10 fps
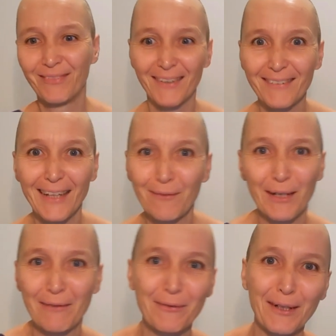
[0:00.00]
like
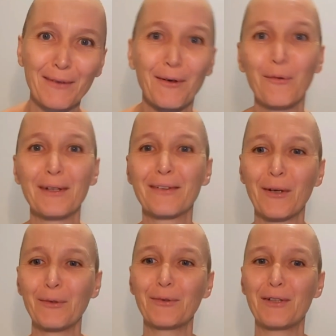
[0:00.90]
what everyone always
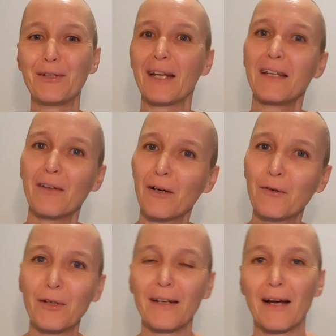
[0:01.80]
told you, that you're not
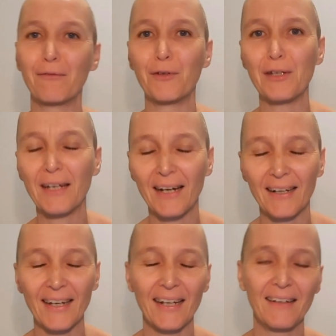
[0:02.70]
good enough or you
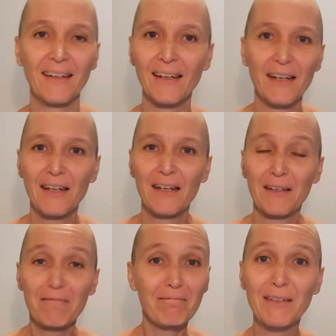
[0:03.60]
can't get it,
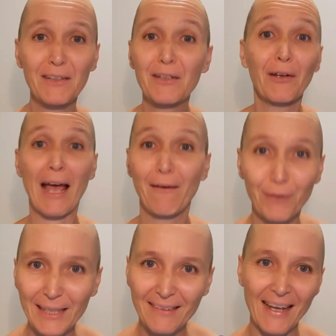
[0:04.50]
you don't have
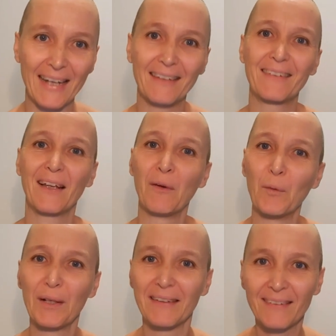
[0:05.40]
what it takes, and
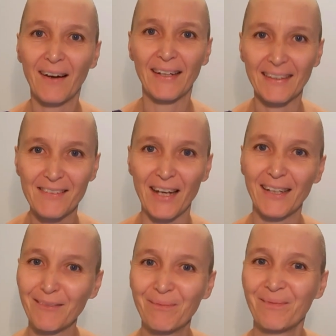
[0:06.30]
all this kind of
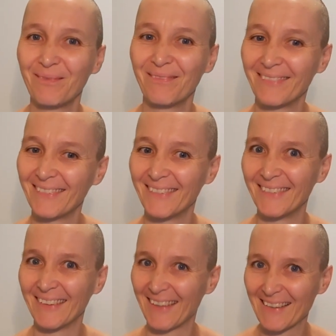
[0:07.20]
chatter.
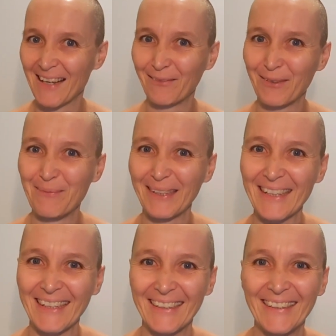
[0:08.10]
Does that sound
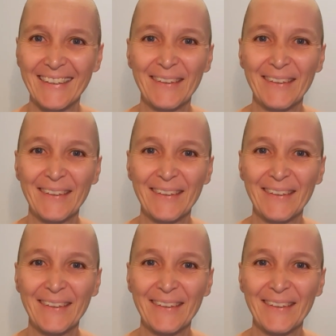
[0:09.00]
familiar?